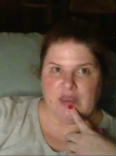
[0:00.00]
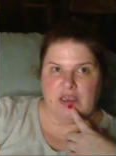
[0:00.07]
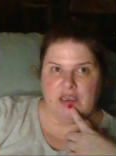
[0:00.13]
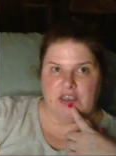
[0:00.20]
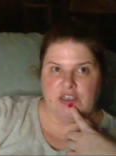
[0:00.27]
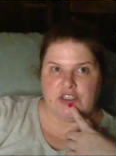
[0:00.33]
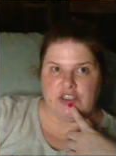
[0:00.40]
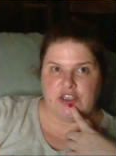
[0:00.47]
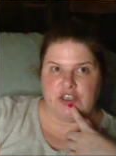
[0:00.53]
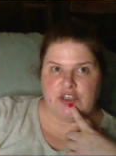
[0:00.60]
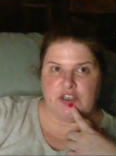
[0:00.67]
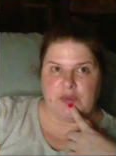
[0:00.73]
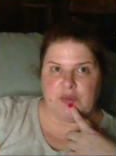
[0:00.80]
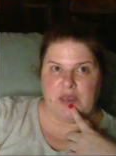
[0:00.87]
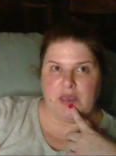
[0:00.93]
She
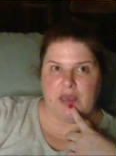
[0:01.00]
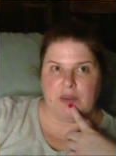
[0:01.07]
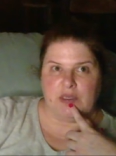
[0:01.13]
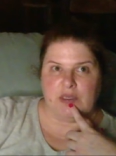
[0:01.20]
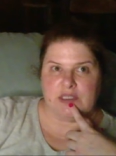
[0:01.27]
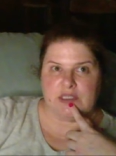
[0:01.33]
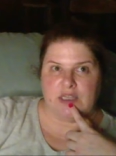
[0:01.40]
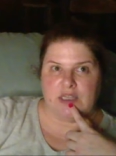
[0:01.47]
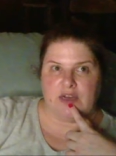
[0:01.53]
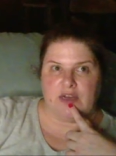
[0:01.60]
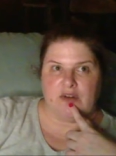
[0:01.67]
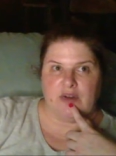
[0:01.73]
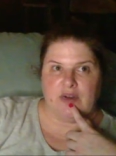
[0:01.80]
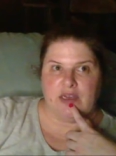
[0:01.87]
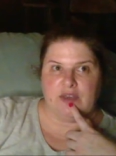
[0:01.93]
should be able to slut
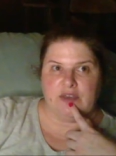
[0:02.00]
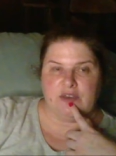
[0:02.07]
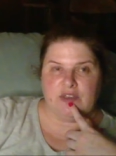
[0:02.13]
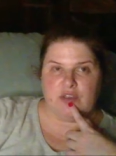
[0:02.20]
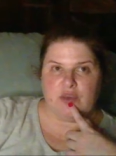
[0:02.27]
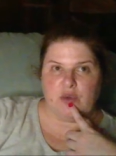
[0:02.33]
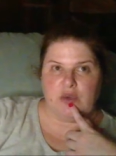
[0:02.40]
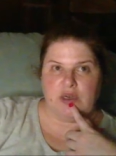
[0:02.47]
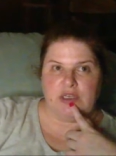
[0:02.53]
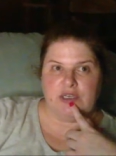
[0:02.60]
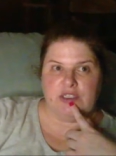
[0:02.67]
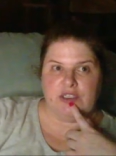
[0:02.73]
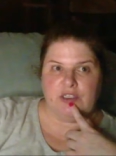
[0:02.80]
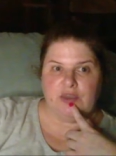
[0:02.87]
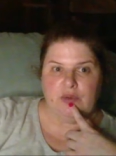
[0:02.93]
around if she wanted
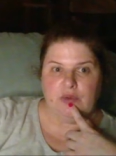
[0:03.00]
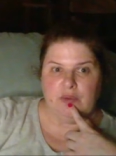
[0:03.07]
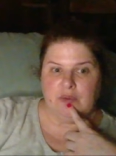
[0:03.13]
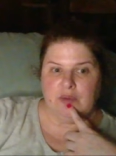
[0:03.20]
to,